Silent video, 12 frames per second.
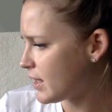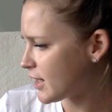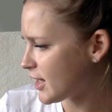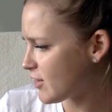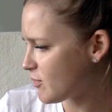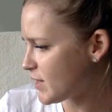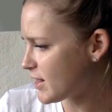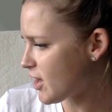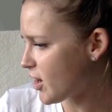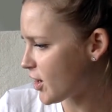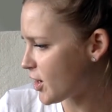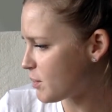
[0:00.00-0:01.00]
Give me
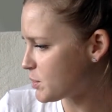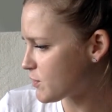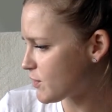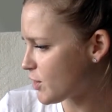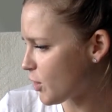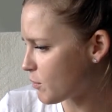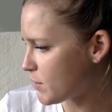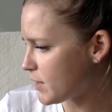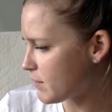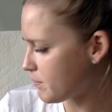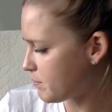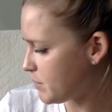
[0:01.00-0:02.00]
the herbs for the
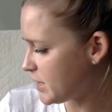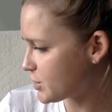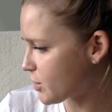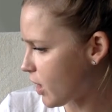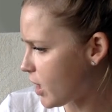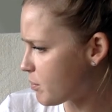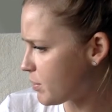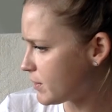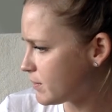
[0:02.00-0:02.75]
omelette. Be sharp.